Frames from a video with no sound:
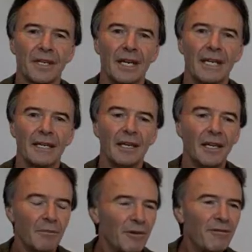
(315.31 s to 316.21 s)
Right?
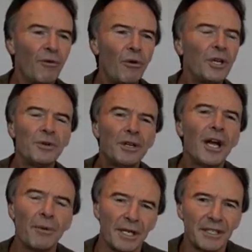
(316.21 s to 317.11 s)
Before you
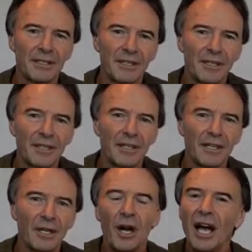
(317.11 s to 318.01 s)
know it,
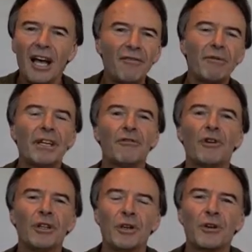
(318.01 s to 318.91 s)
you're halfway
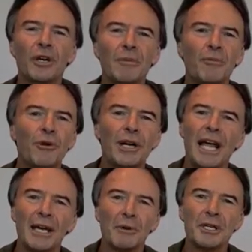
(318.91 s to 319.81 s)
through the creme
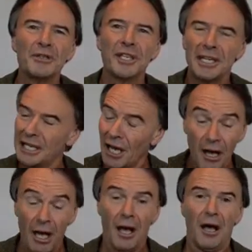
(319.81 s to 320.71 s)
brulee when you suddenly
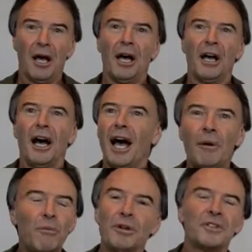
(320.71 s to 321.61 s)
go,
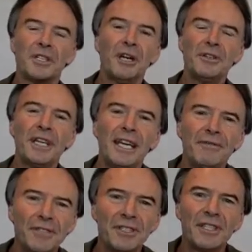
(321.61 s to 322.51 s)
I wasn't going to
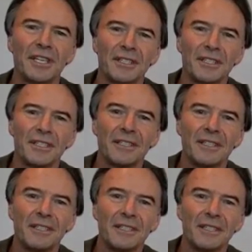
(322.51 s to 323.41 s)
have dessert.
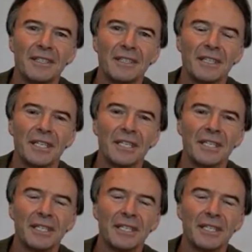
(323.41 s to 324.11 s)
You know?